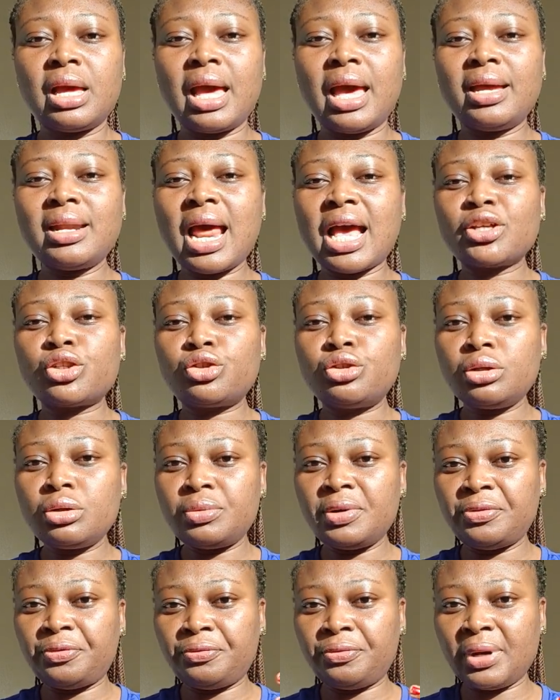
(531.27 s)
And as you
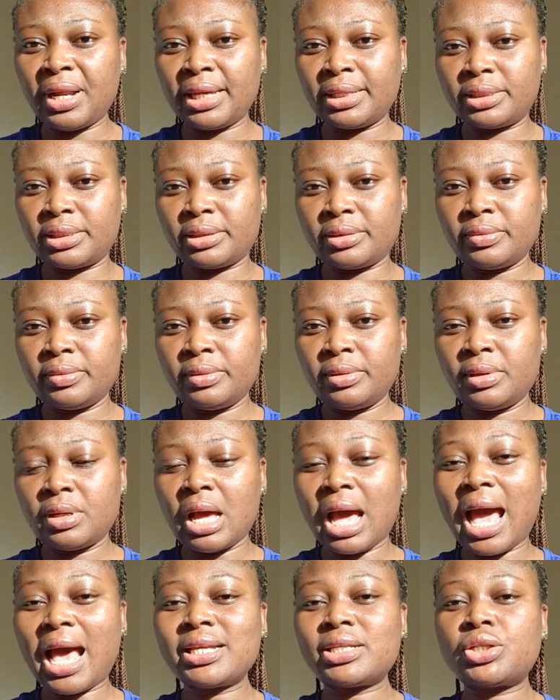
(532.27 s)
reflect,
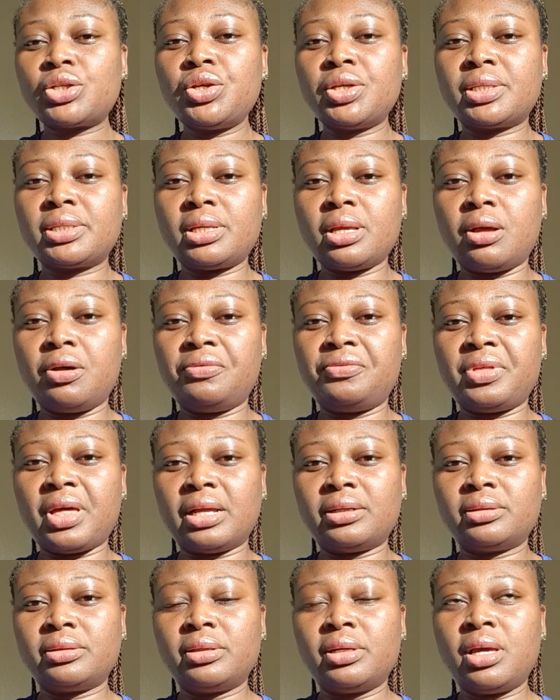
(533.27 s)
ask yourself
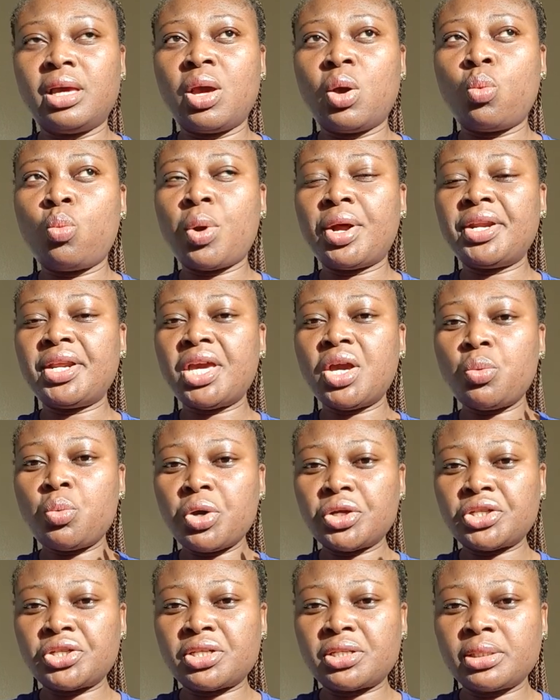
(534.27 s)
that when it
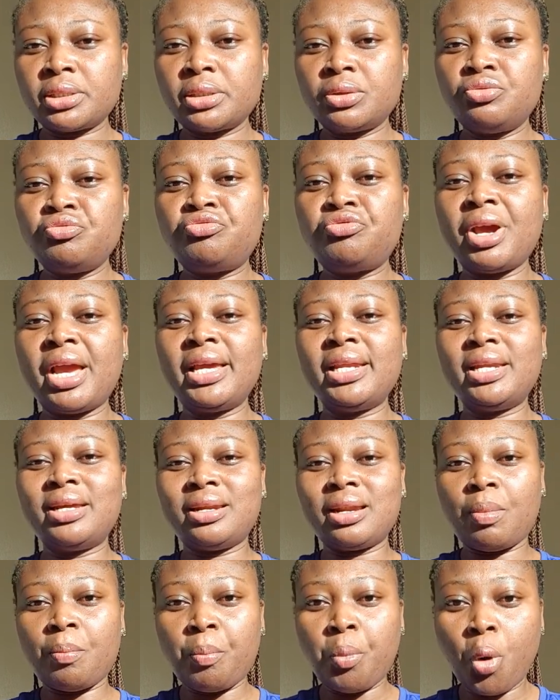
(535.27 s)
was raining
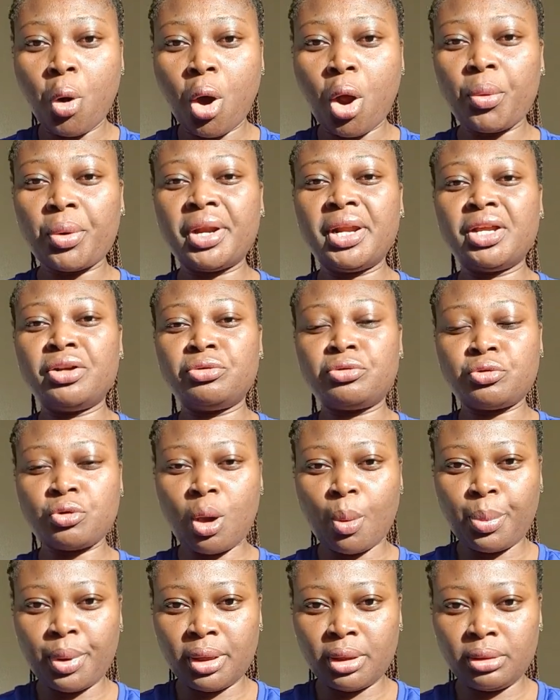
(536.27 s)
and pouring and
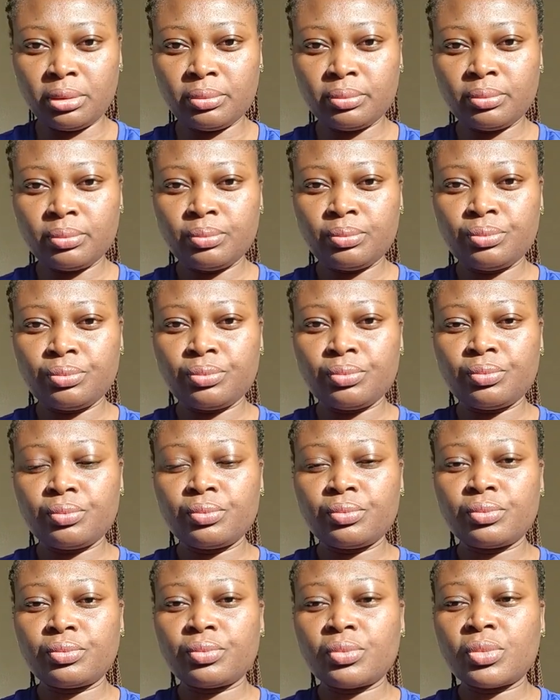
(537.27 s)
dropping,
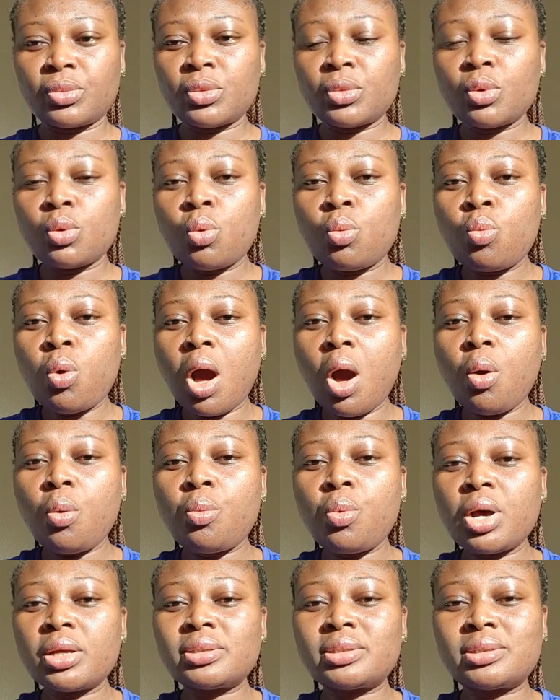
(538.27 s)
what
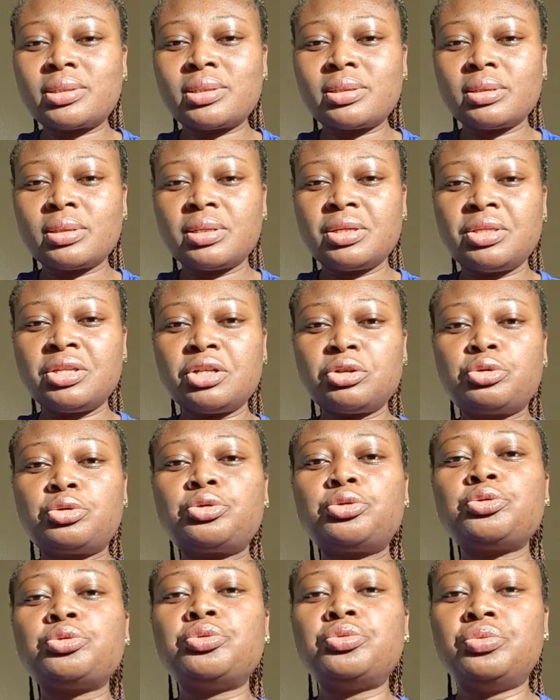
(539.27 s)
was the
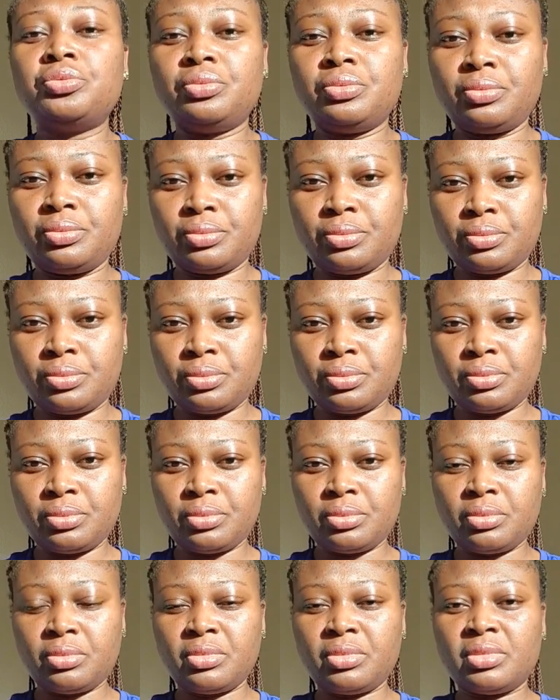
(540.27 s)
tool
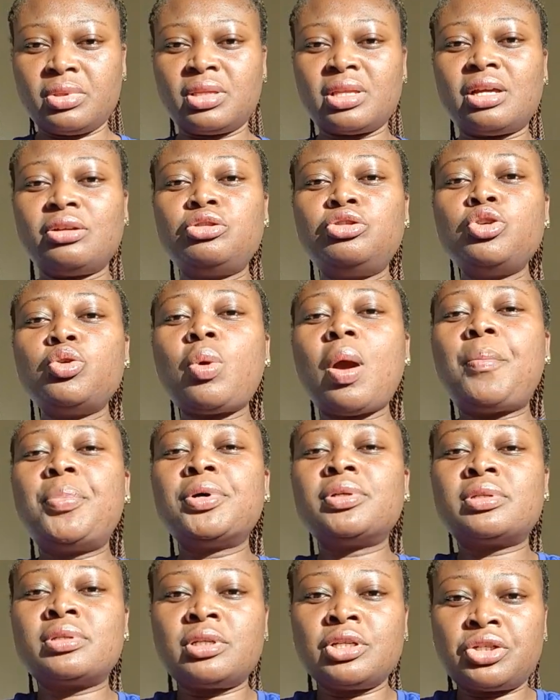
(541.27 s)
that you were
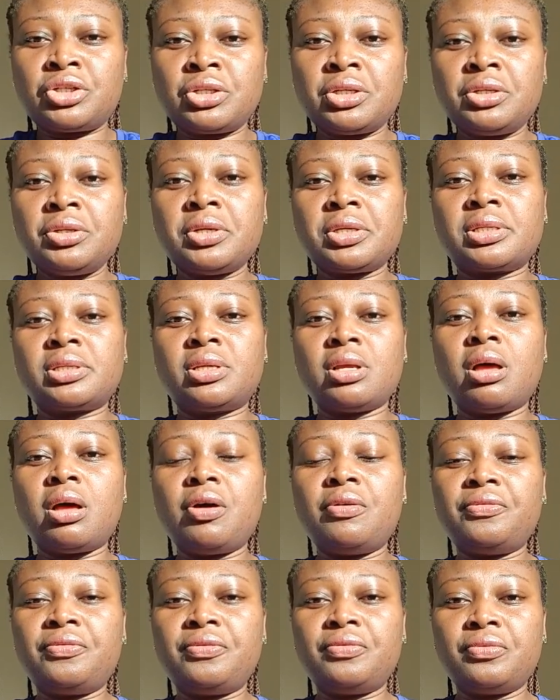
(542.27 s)
positioning
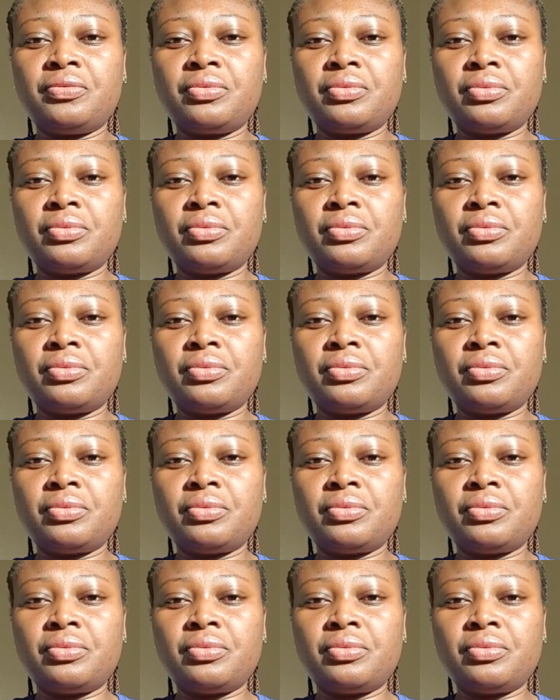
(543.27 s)
yourself